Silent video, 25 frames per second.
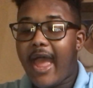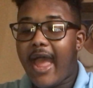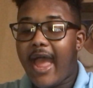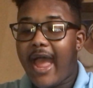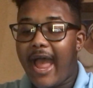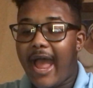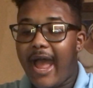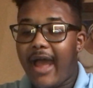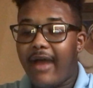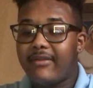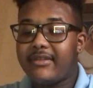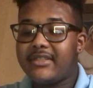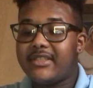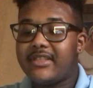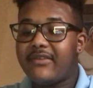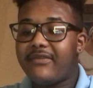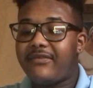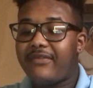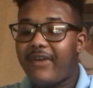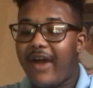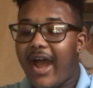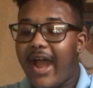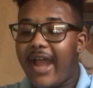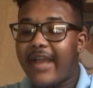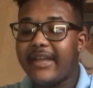how to
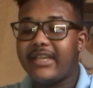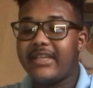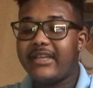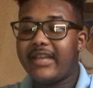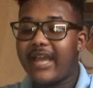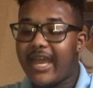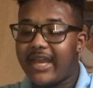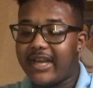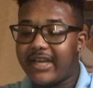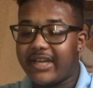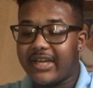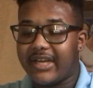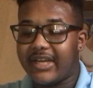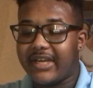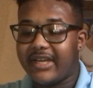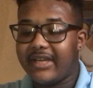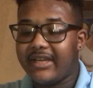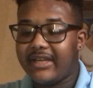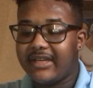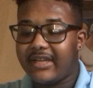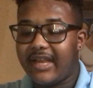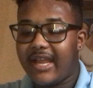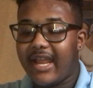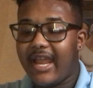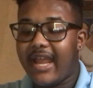find an
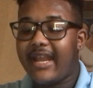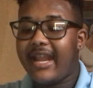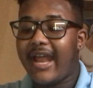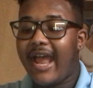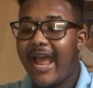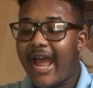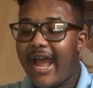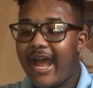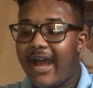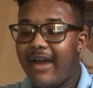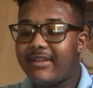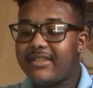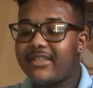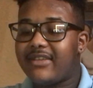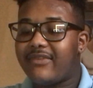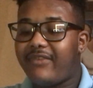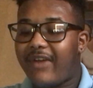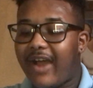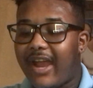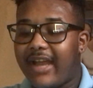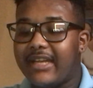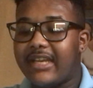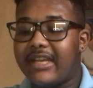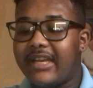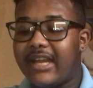editor, and how to
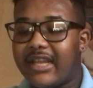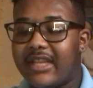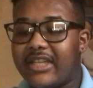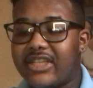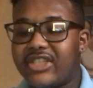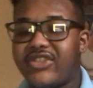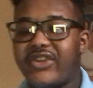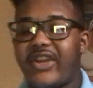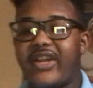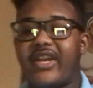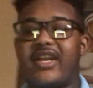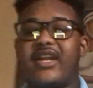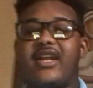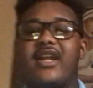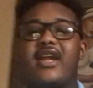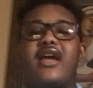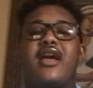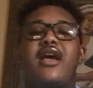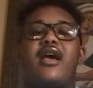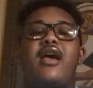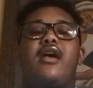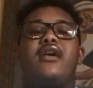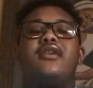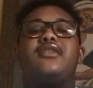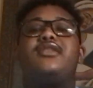find an illustrator.
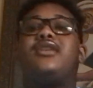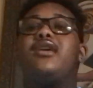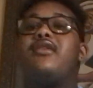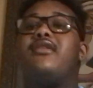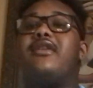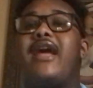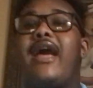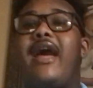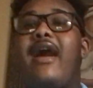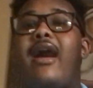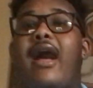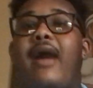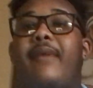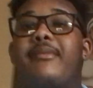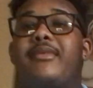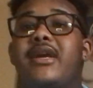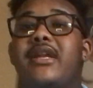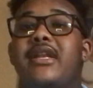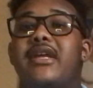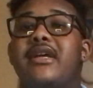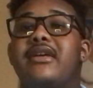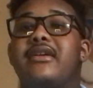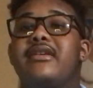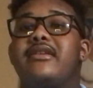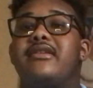So now I'm
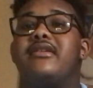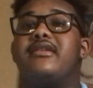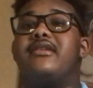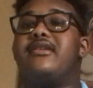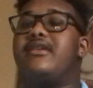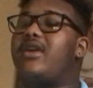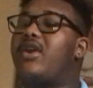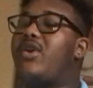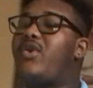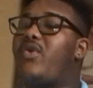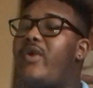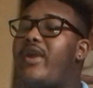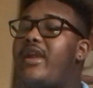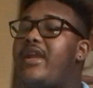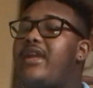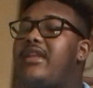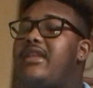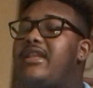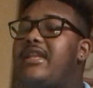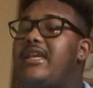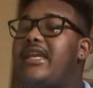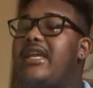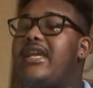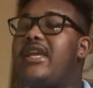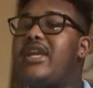gonna
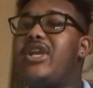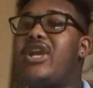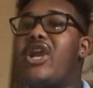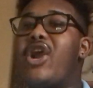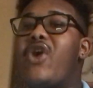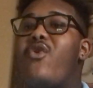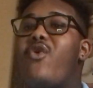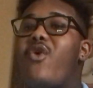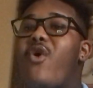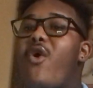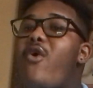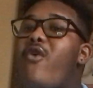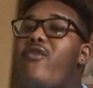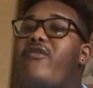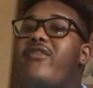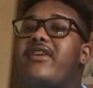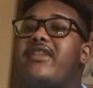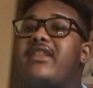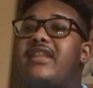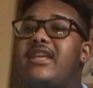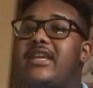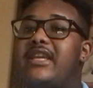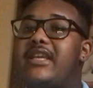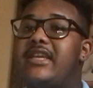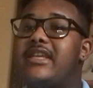quickly go over
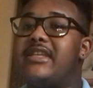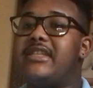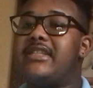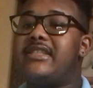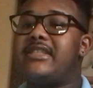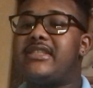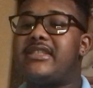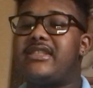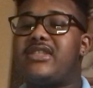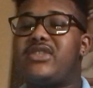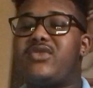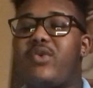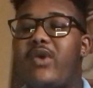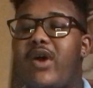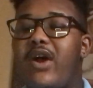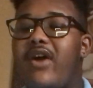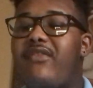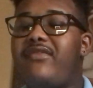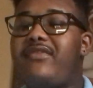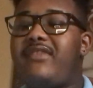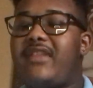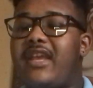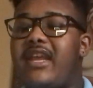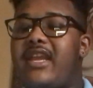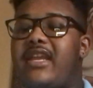these
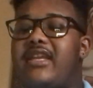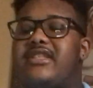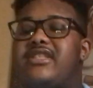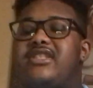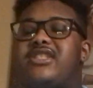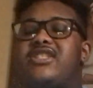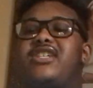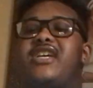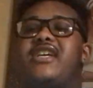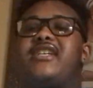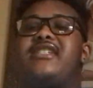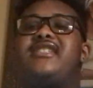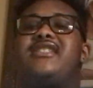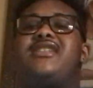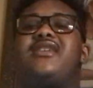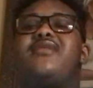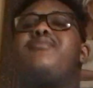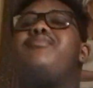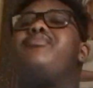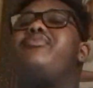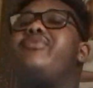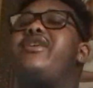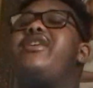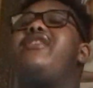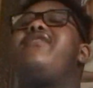12 things just to
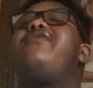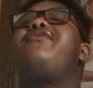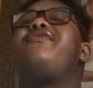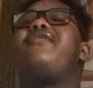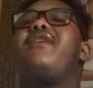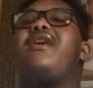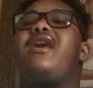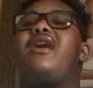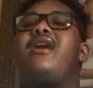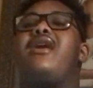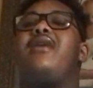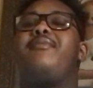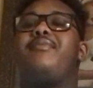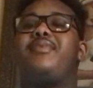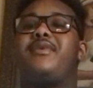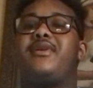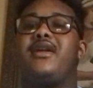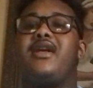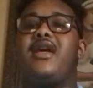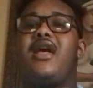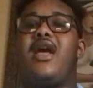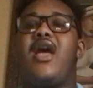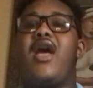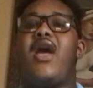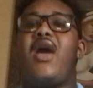brief up
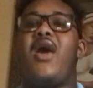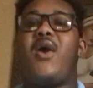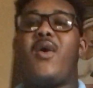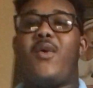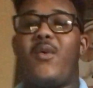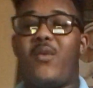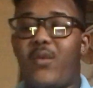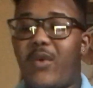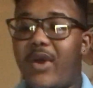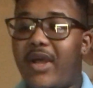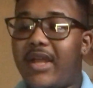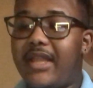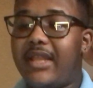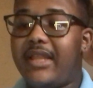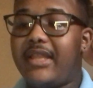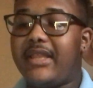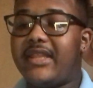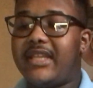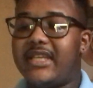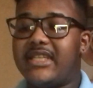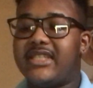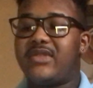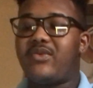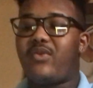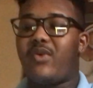what
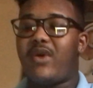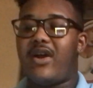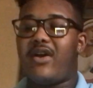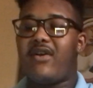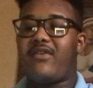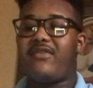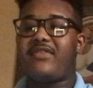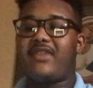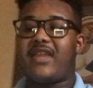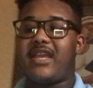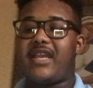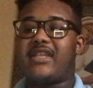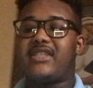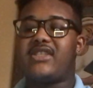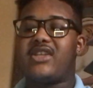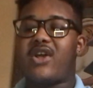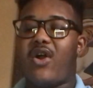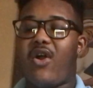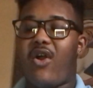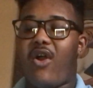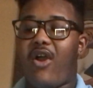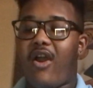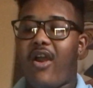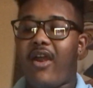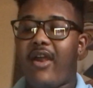these 12 things
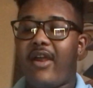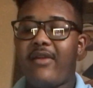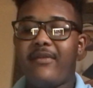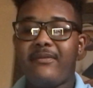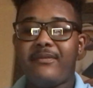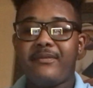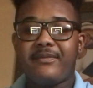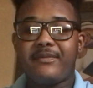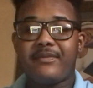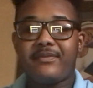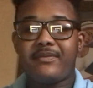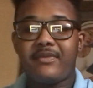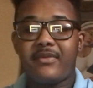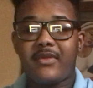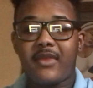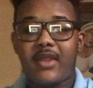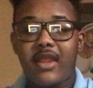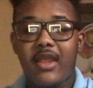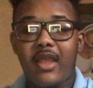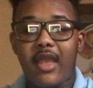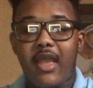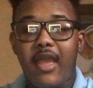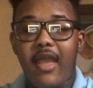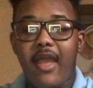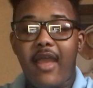are.
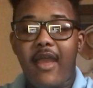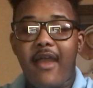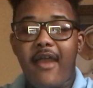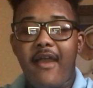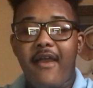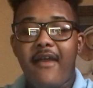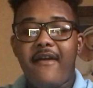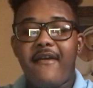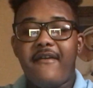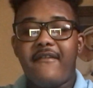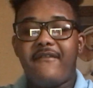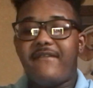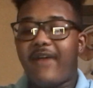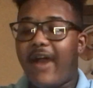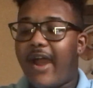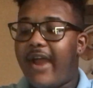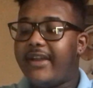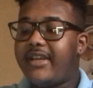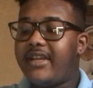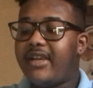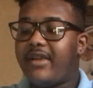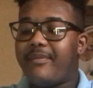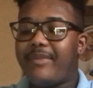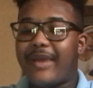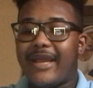
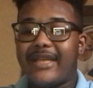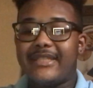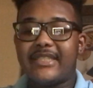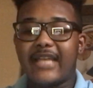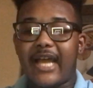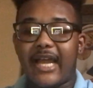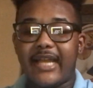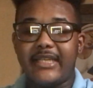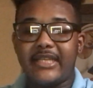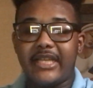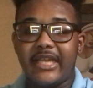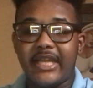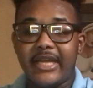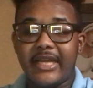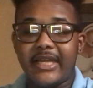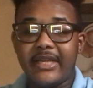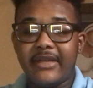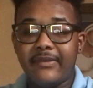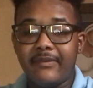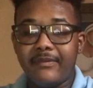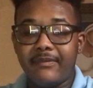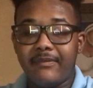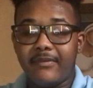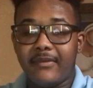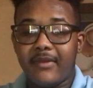Find your best
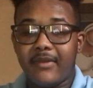idea.